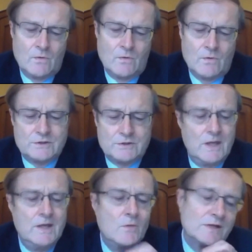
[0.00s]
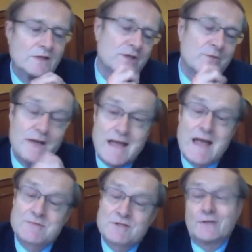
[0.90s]
Well, well, Jim, you're
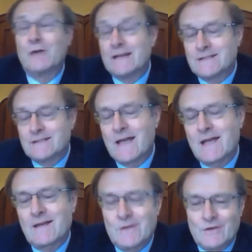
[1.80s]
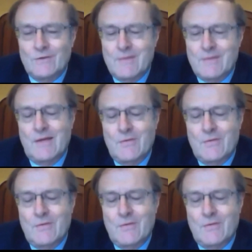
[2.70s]
absolutely right. Uh, you know,